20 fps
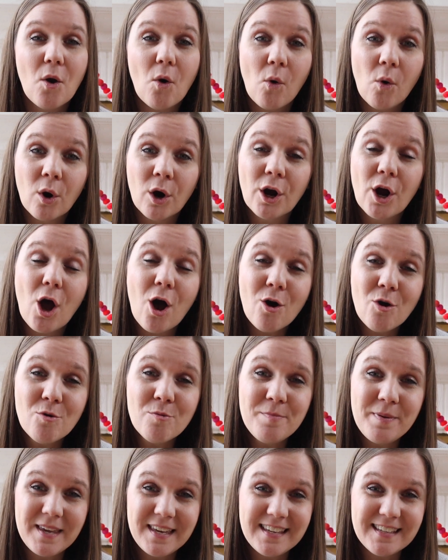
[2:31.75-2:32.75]
or
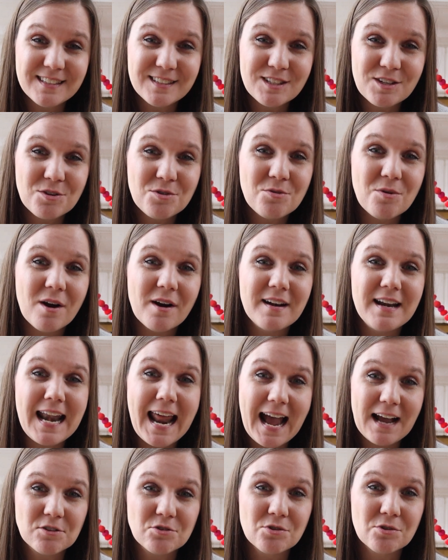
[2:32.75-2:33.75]
OBs who are
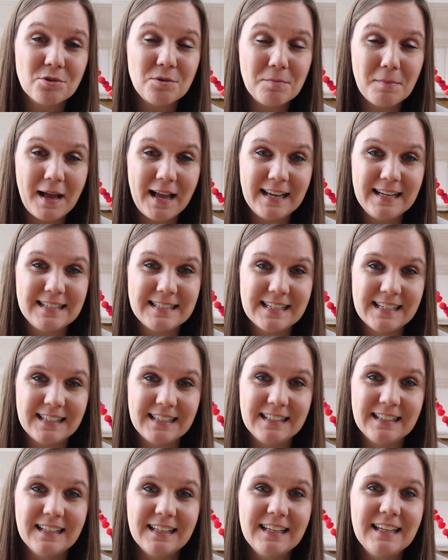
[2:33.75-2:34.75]
natural
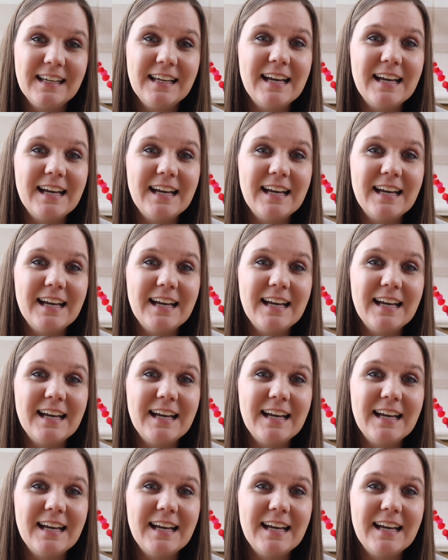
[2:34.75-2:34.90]
minded